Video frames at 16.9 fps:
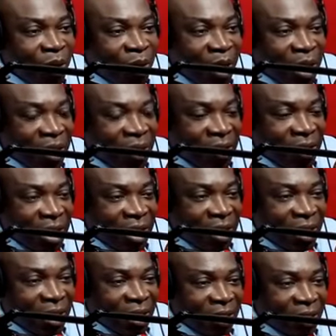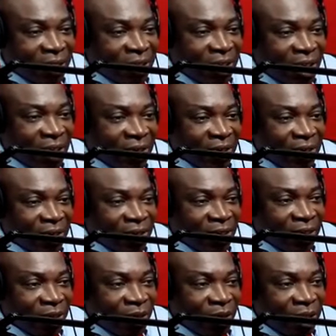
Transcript: when it's getting interesting,